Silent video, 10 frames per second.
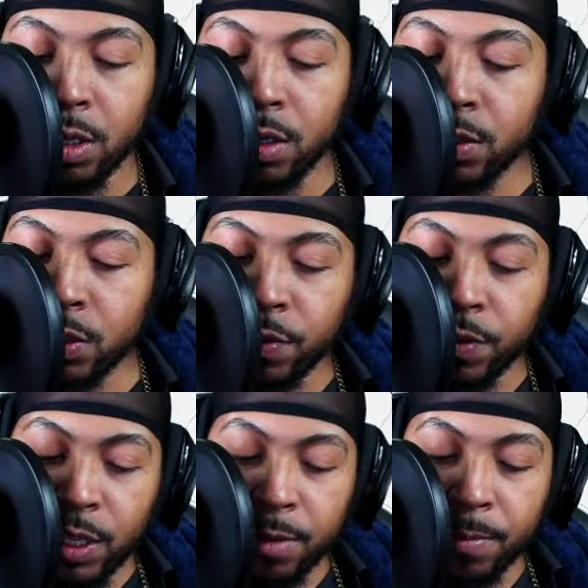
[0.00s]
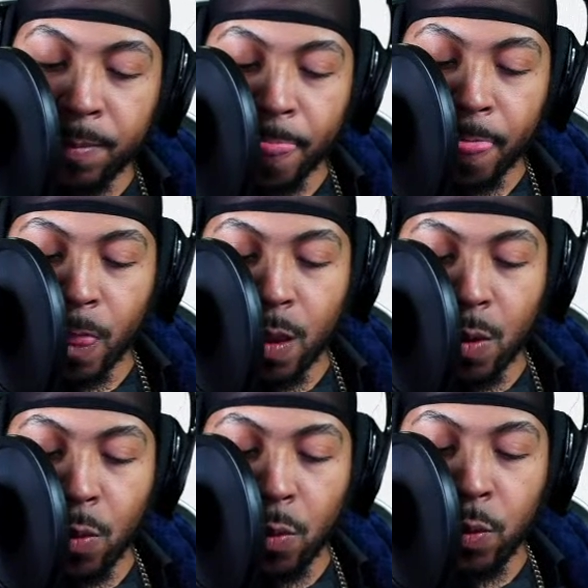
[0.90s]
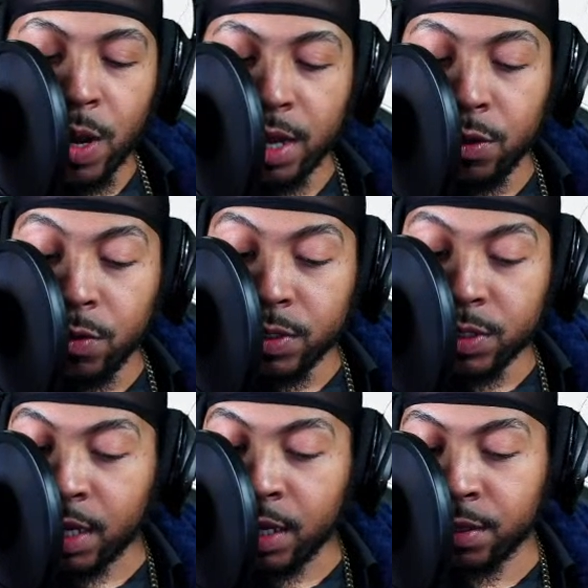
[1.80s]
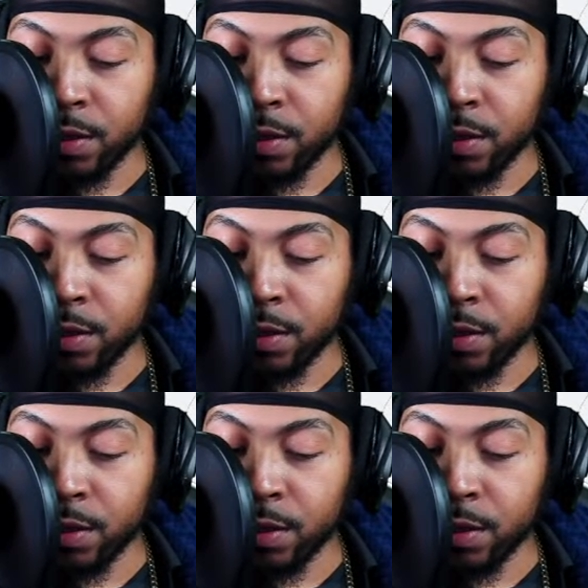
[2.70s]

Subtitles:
So then what I do is I cut the